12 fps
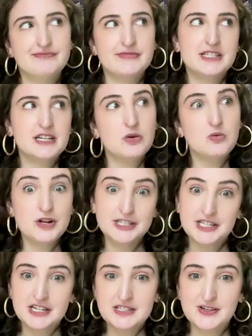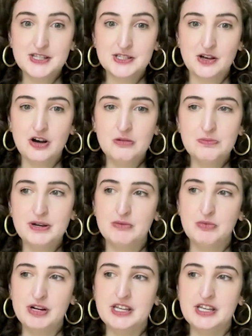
it's not a one size fits all, but what I